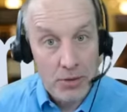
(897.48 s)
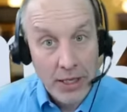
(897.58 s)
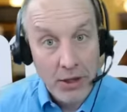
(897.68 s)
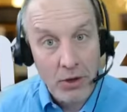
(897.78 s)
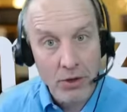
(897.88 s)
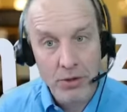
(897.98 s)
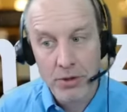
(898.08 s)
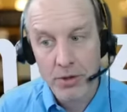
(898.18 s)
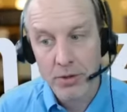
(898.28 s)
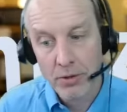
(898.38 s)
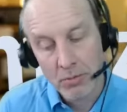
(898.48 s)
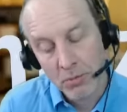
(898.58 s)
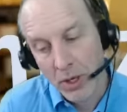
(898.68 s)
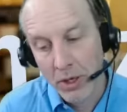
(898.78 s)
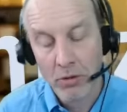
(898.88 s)
they learned
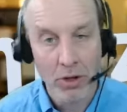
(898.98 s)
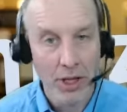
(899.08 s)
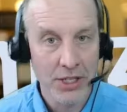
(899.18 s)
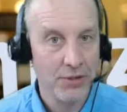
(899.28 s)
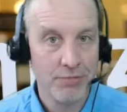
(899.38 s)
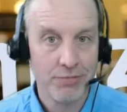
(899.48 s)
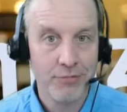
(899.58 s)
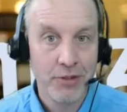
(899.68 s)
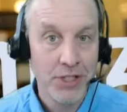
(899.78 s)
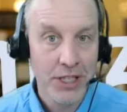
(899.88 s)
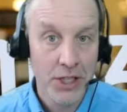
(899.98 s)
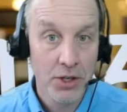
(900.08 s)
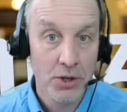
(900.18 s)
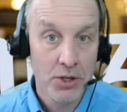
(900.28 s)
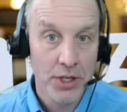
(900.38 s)
well over the last 15
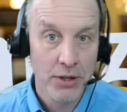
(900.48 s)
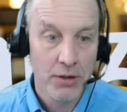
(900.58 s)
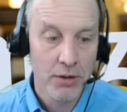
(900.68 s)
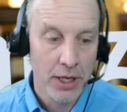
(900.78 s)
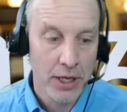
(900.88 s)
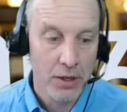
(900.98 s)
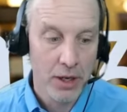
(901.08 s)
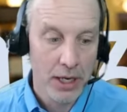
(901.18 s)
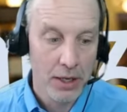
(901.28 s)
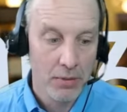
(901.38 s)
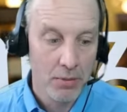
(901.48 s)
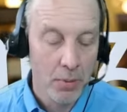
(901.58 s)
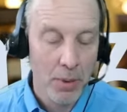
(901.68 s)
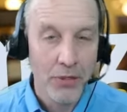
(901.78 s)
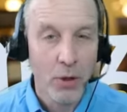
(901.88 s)
years that they,
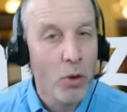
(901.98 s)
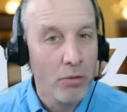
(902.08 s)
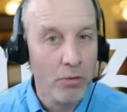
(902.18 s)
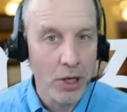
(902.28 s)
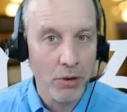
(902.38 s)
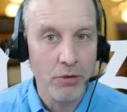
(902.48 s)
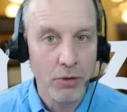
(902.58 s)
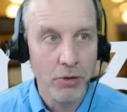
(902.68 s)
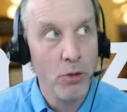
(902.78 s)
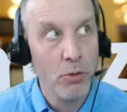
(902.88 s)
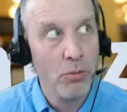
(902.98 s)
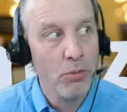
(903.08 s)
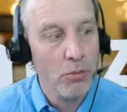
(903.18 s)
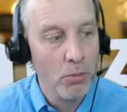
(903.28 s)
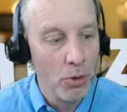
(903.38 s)
about the whole, if you
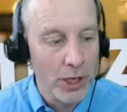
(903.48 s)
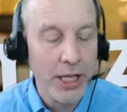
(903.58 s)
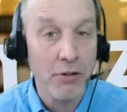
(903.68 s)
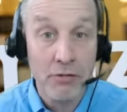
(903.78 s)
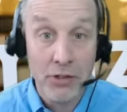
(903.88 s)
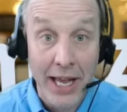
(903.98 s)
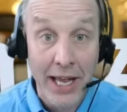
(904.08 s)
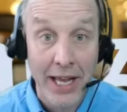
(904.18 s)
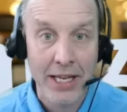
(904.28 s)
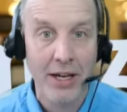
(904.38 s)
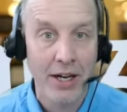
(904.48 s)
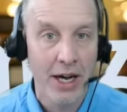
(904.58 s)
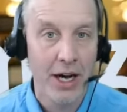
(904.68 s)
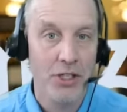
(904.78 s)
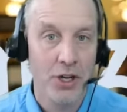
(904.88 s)
were to get a VA,
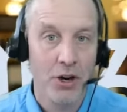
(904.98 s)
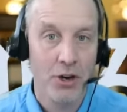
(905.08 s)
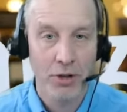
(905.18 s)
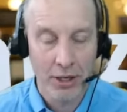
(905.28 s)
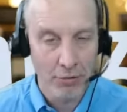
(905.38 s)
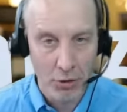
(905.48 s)
odds are like a